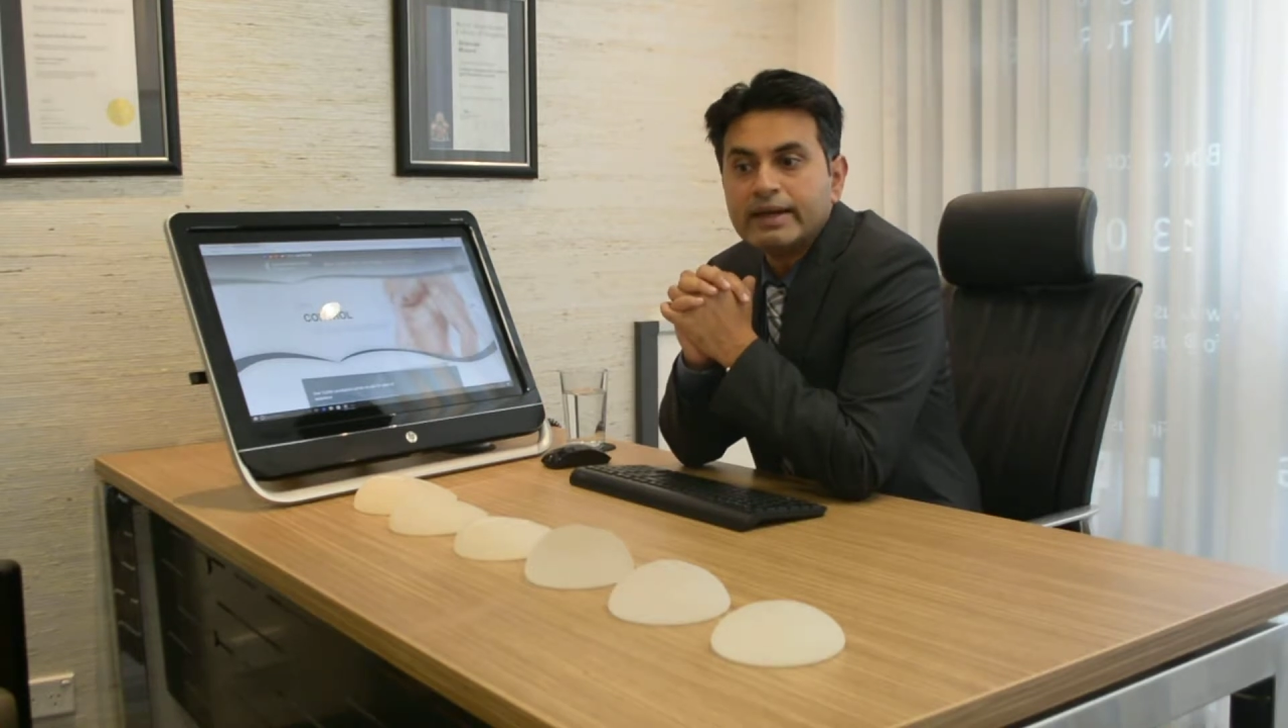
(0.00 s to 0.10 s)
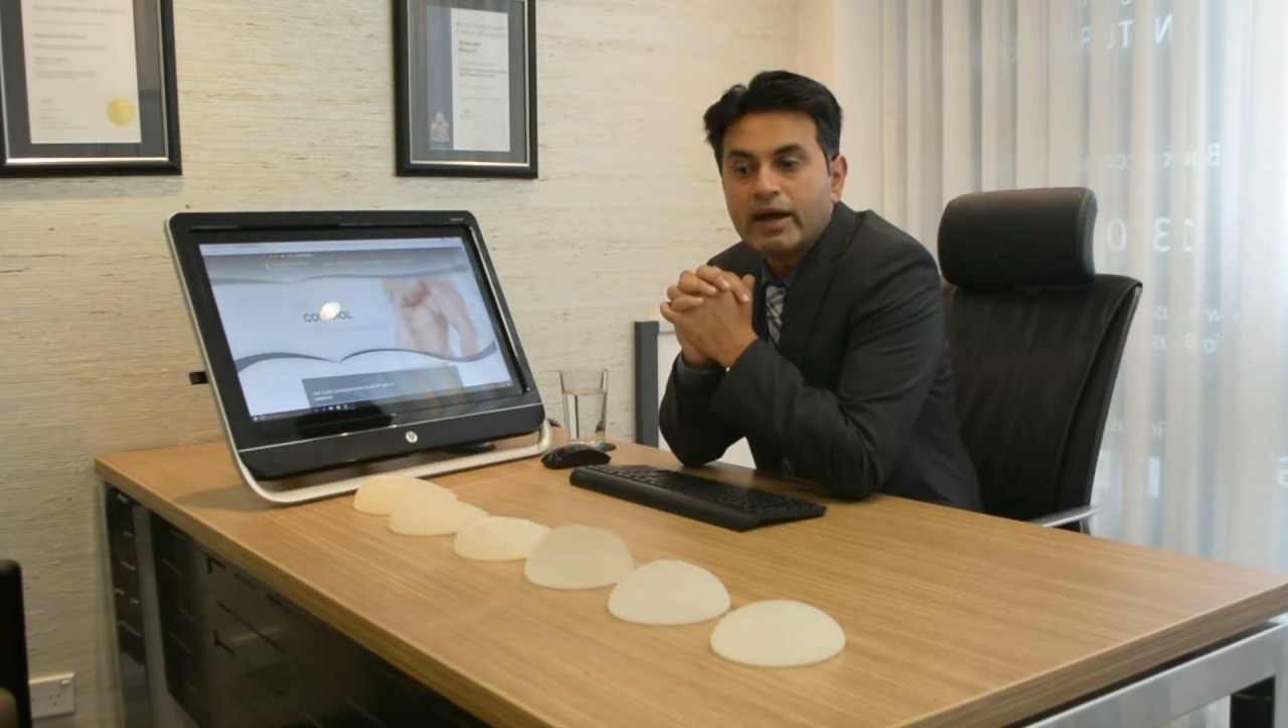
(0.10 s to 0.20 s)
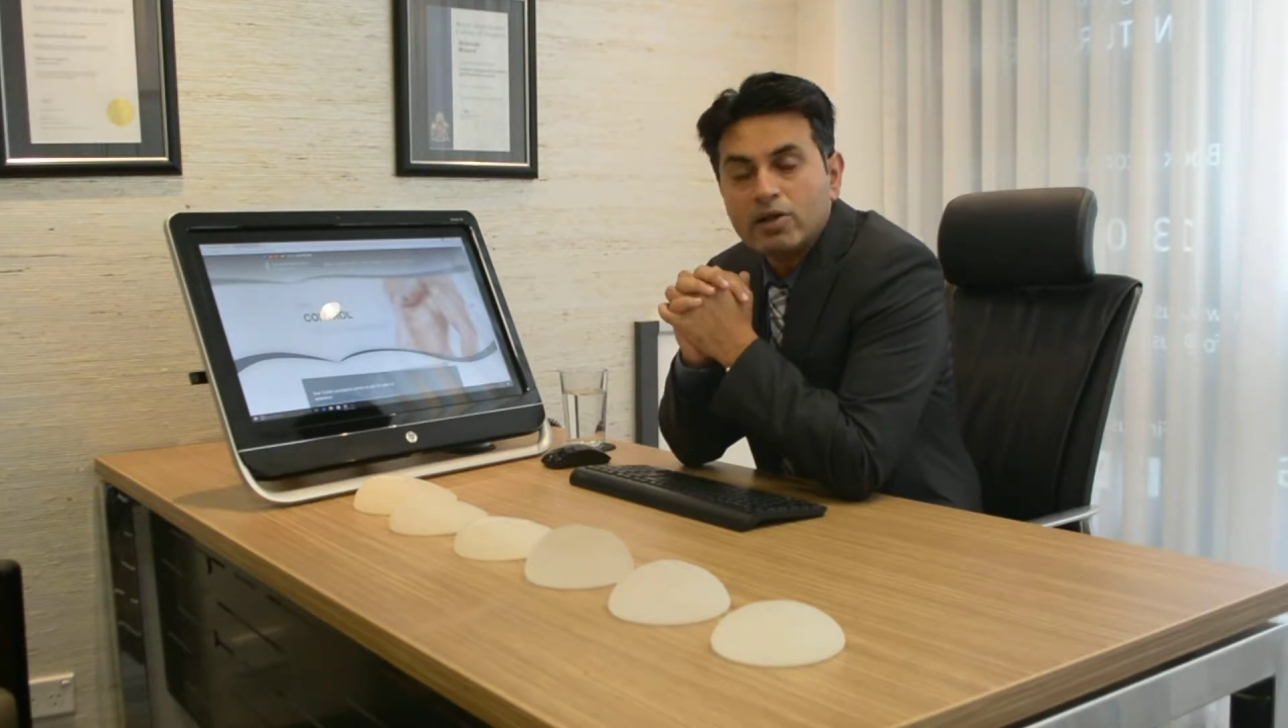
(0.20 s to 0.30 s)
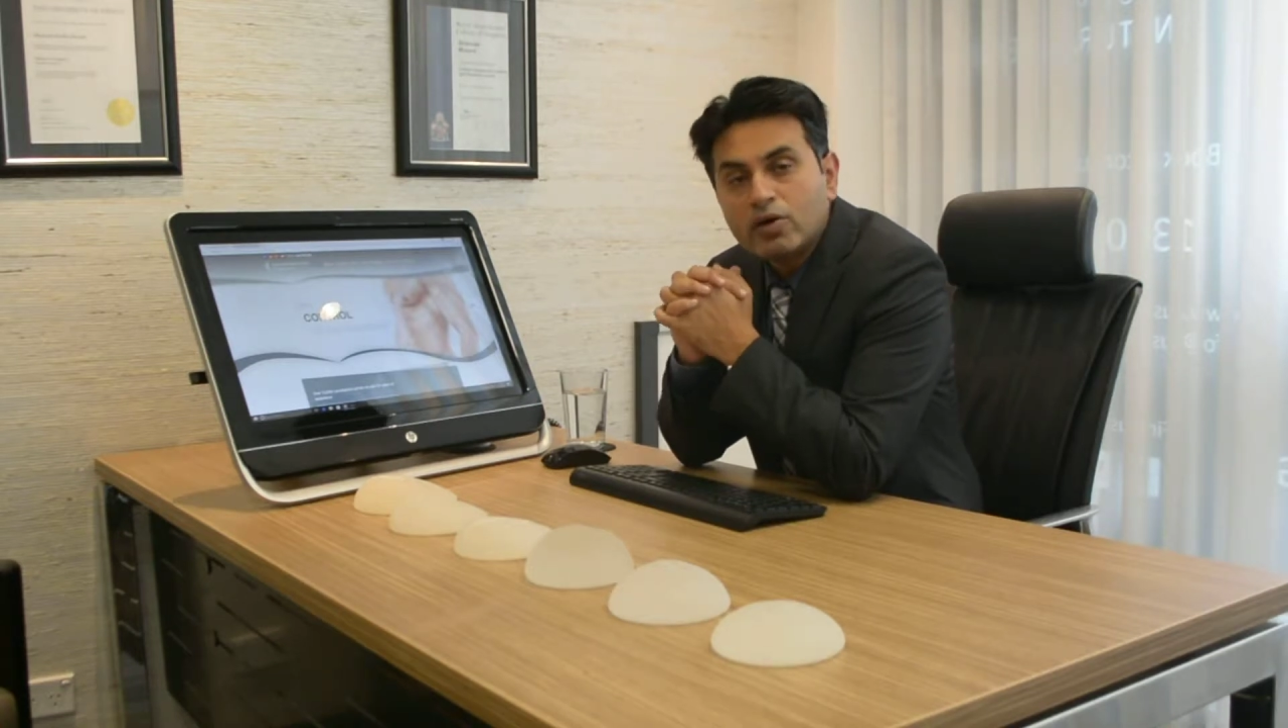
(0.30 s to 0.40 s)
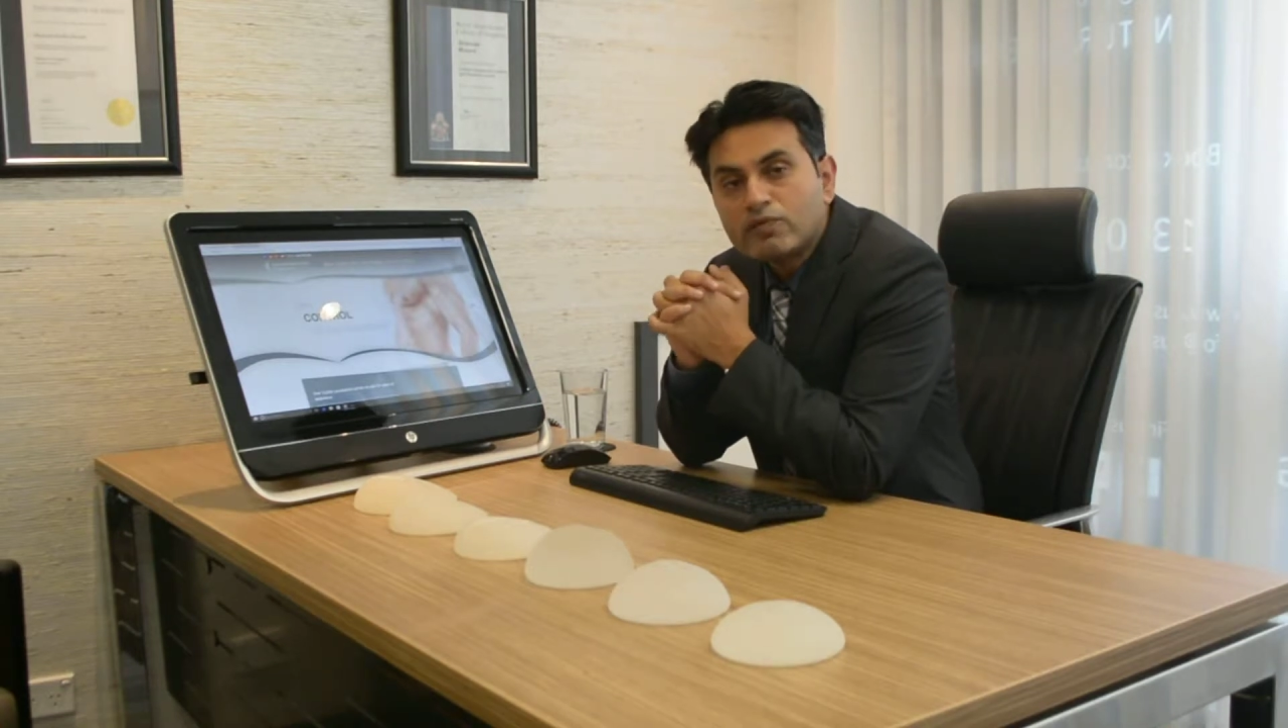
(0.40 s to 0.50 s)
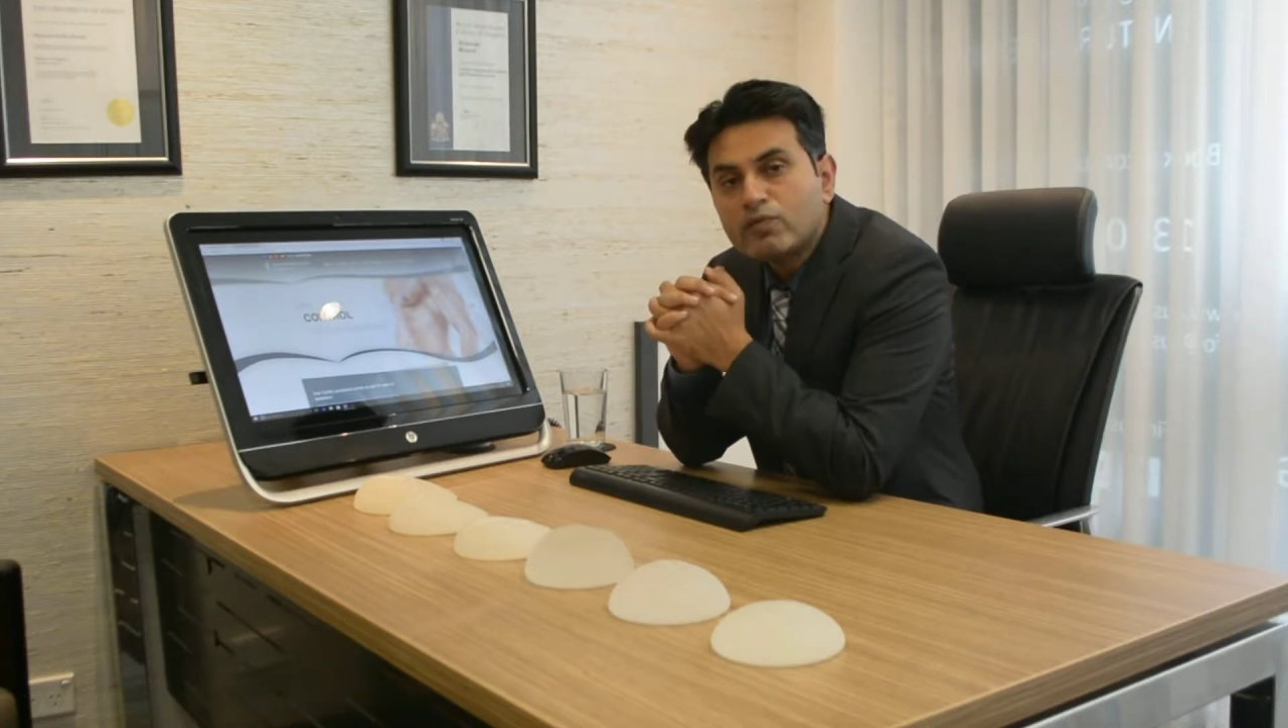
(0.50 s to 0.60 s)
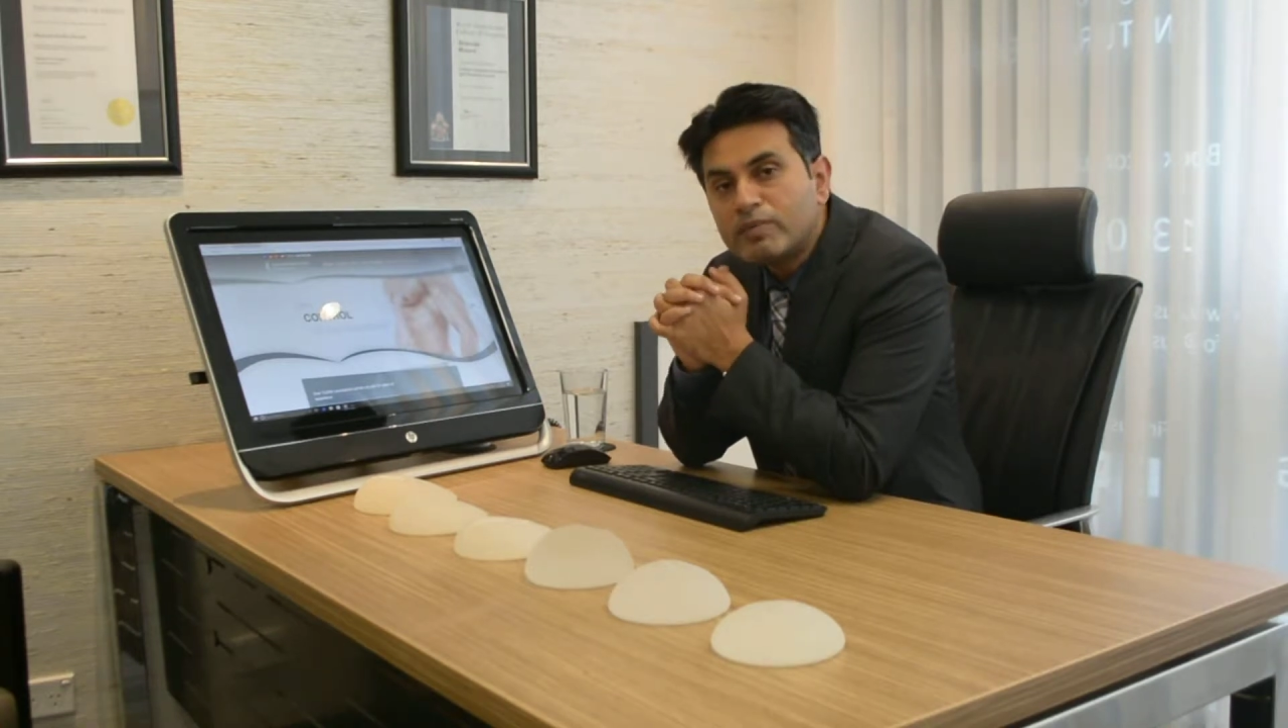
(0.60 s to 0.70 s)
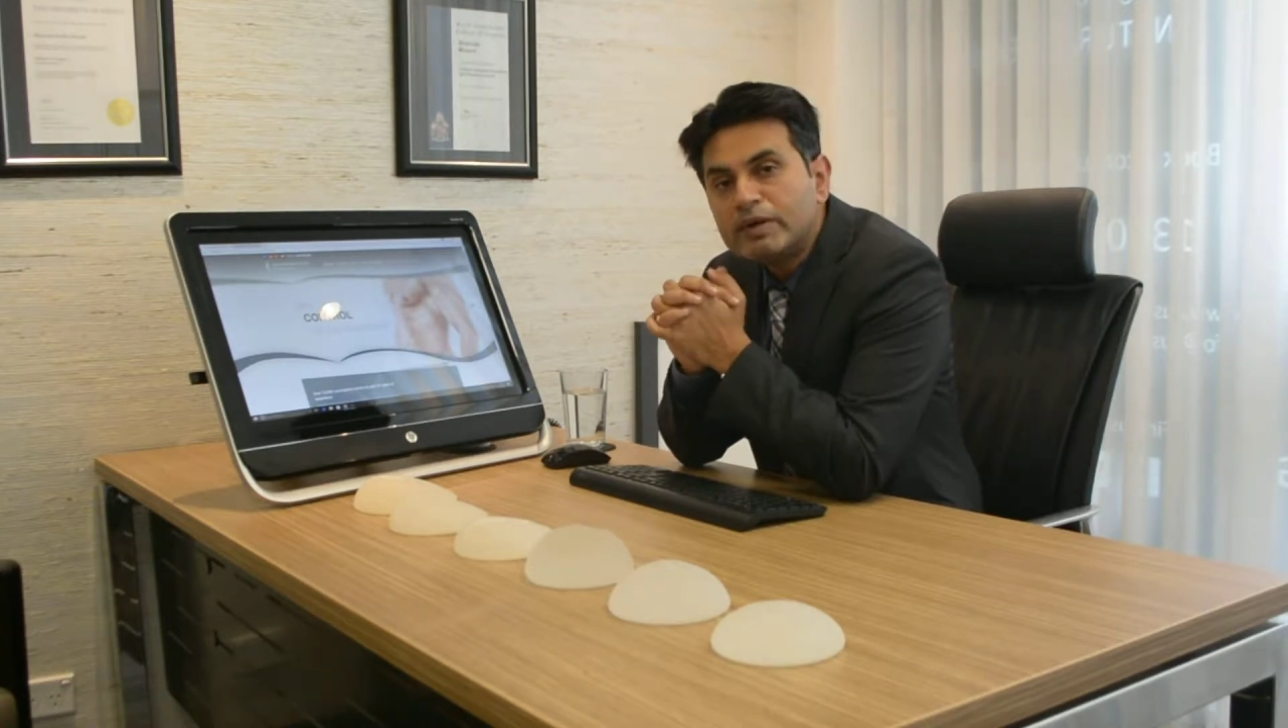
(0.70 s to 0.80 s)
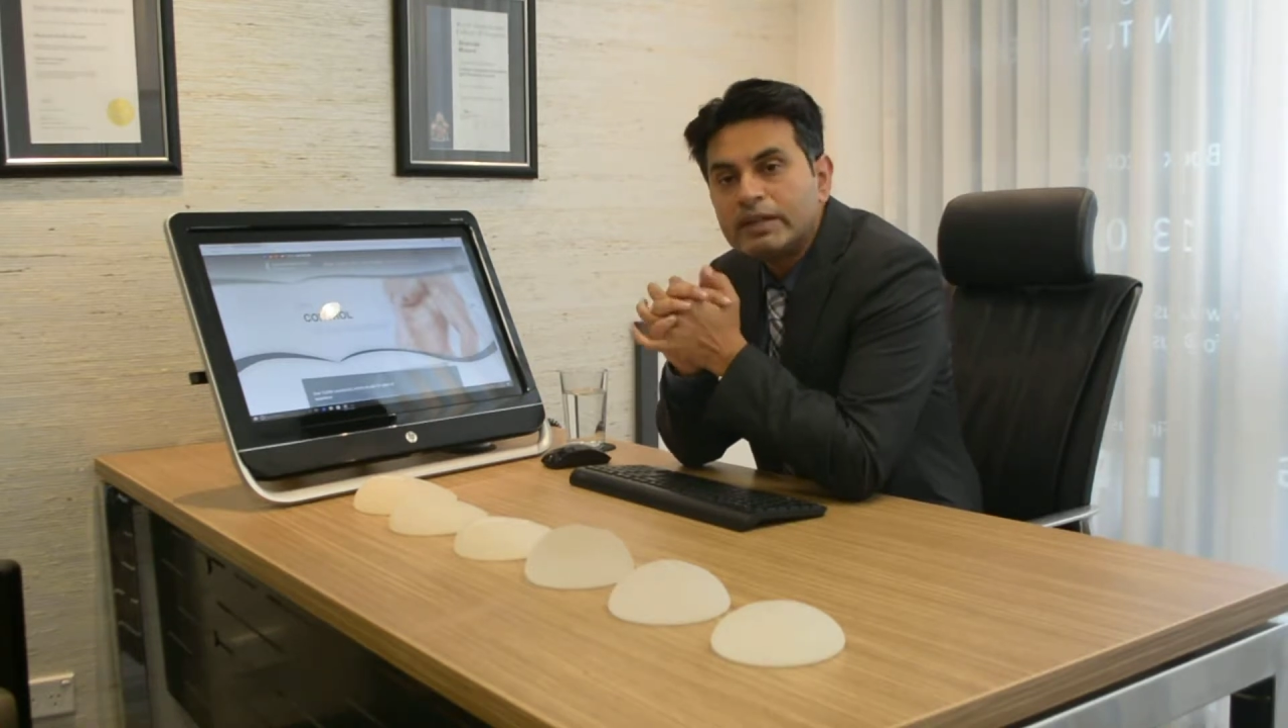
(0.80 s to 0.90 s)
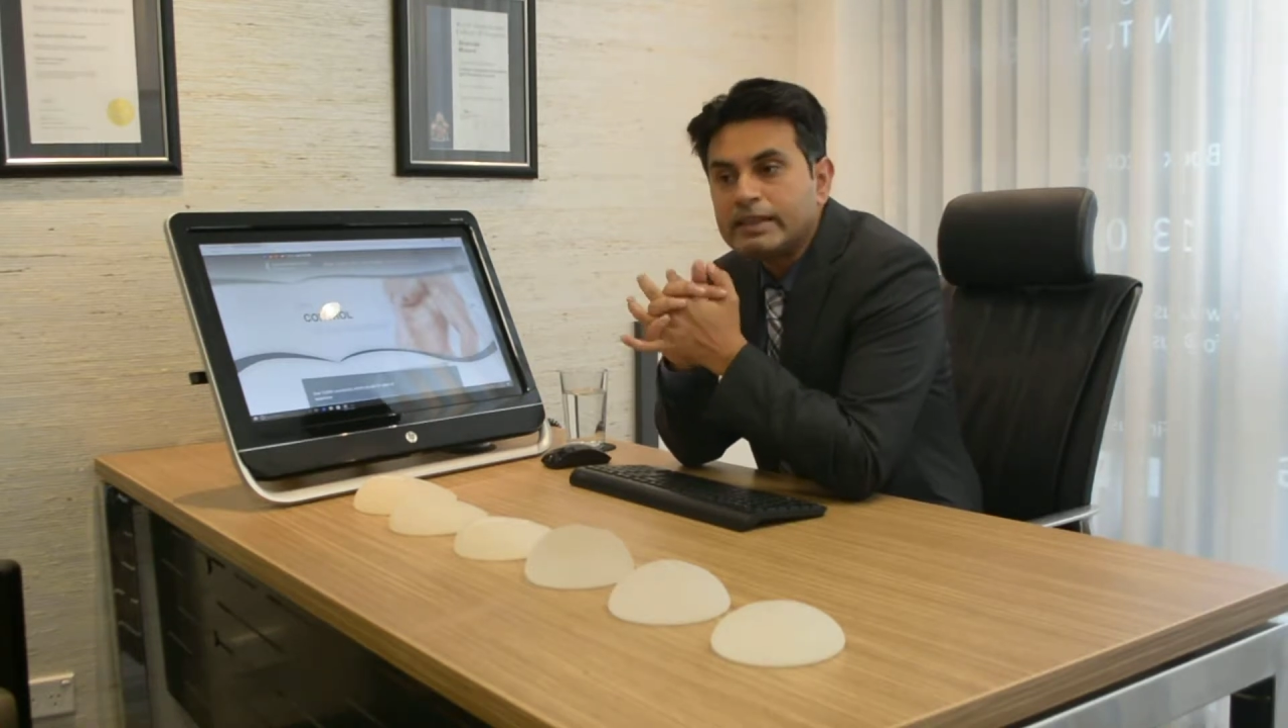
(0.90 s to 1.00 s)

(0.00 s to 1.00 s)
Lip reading: a lot of women are